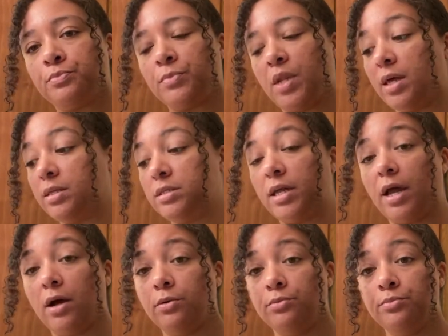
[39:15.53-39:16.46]
Hands
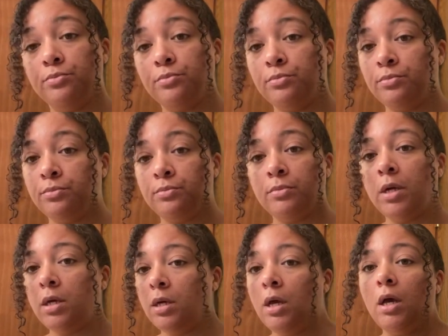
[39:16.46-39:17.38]
down,
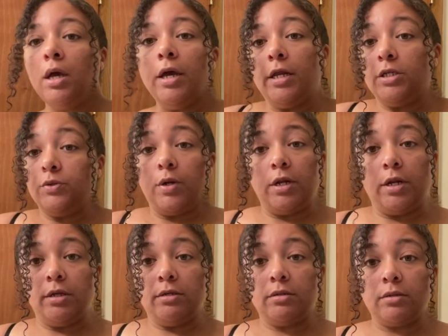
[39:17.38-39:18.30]
it is what it
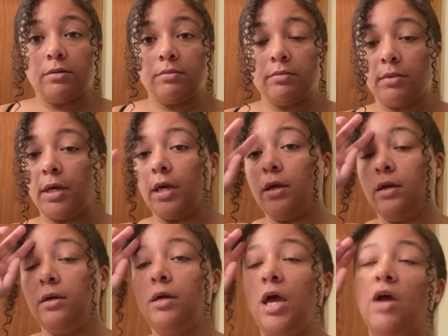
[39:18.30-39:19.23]
is. Like
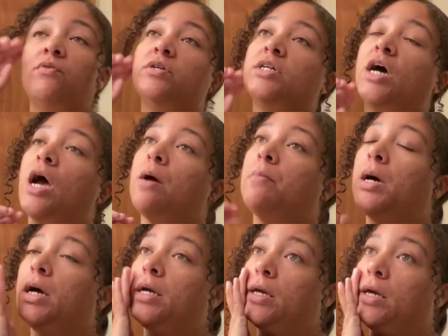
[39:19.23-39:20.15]
every time
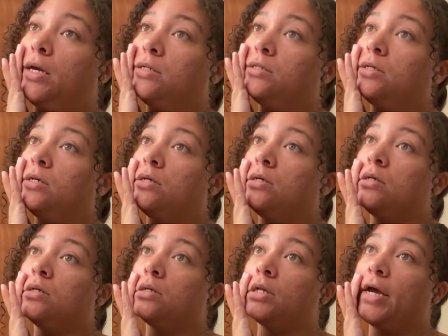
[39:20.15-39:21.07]
I get
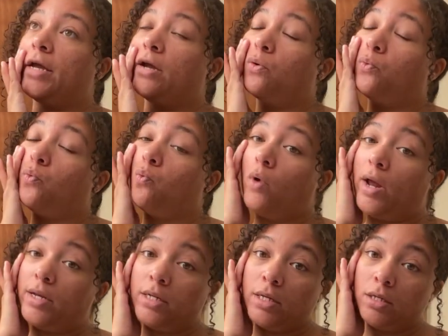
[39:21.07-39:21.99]
like
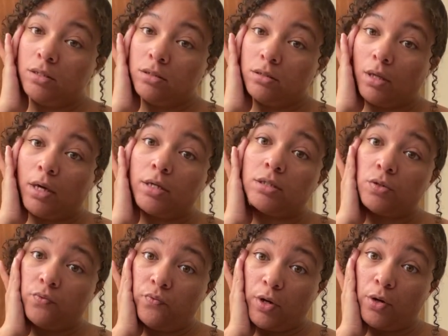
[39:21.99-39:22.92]
redness, like
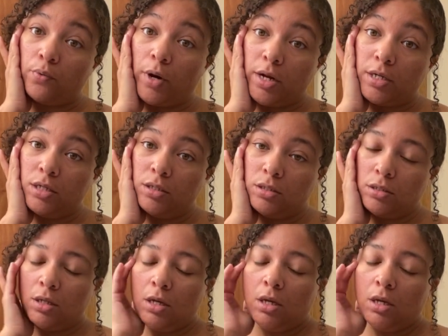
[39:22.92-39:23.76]
severe redness,